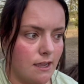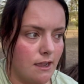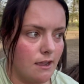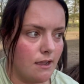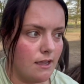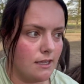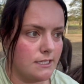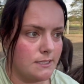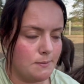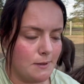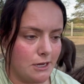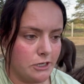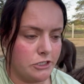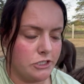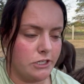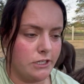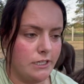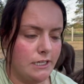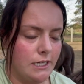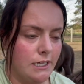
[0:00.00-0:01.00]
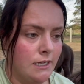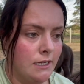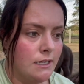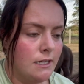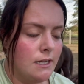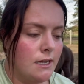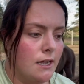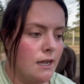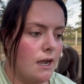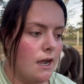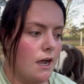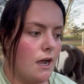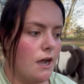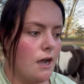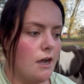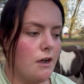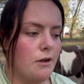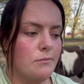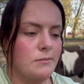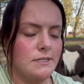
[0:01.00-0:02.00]
especially
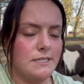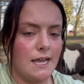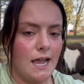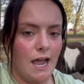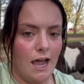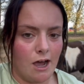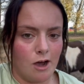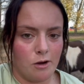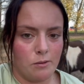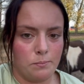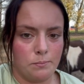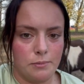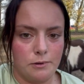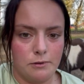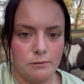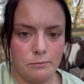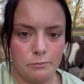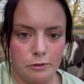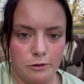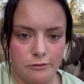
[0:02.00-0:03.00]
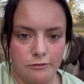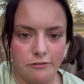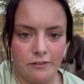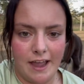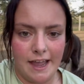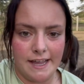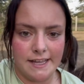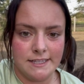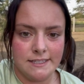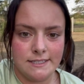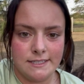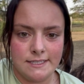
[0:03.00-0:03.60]
to help prevent,